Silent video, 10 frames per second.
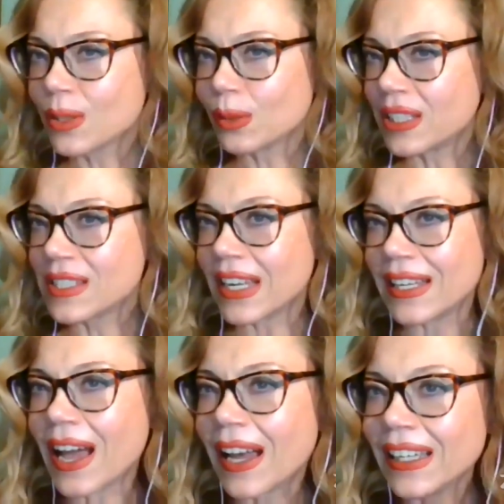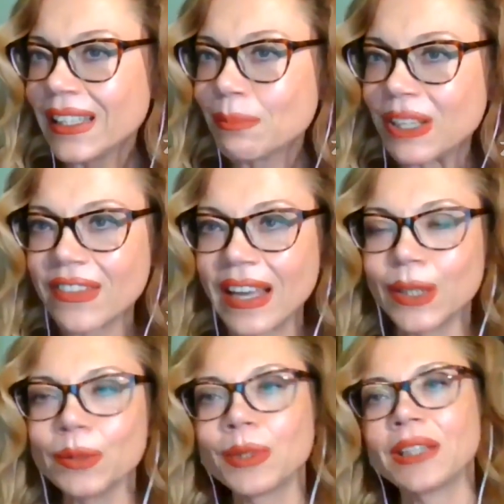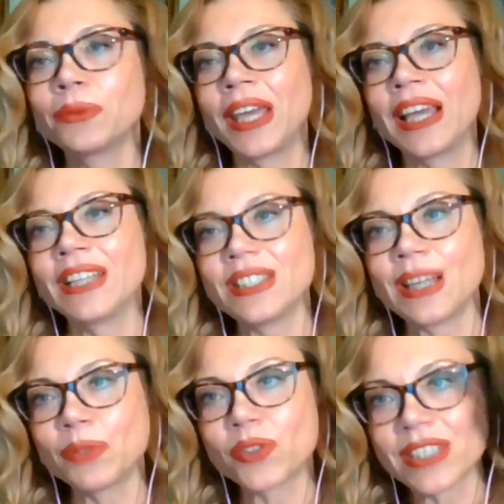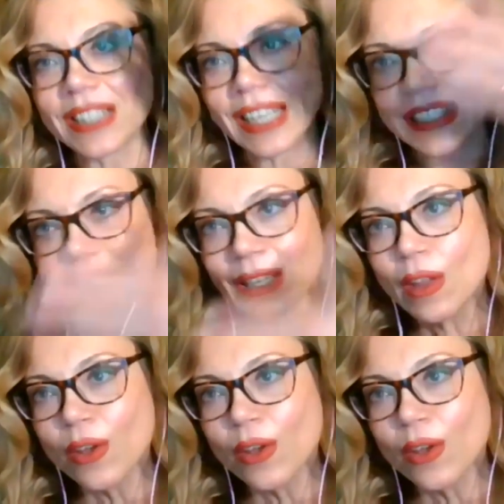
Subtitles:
so let's say 9, but then we ended up translating